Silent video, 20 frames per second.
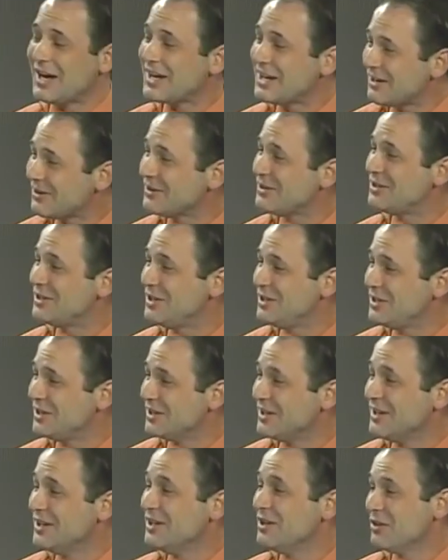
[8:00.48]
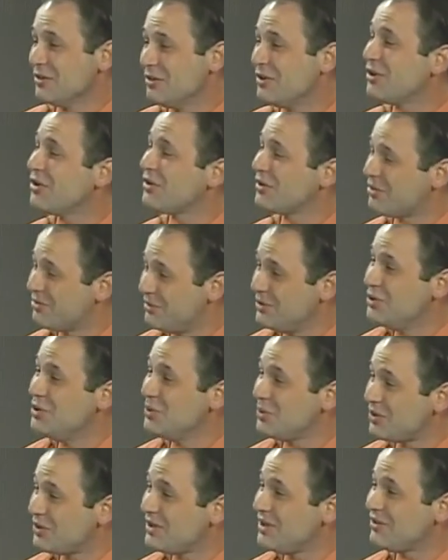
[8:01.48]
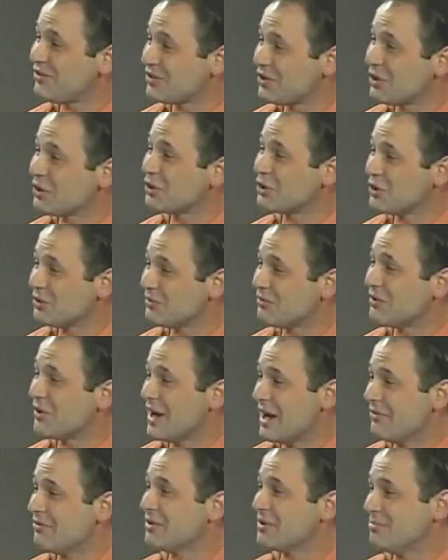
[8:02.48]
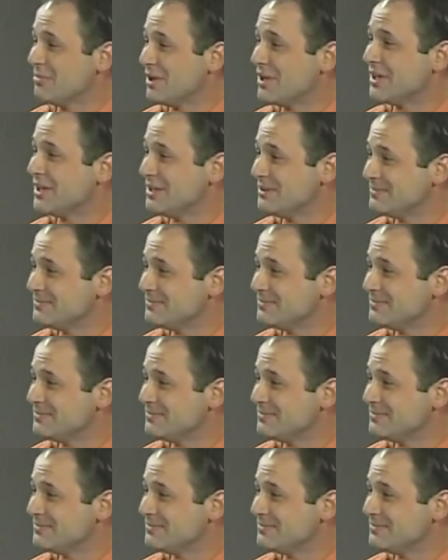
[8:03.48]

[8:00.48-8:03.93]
guarantee you there are new things to learn for everybody.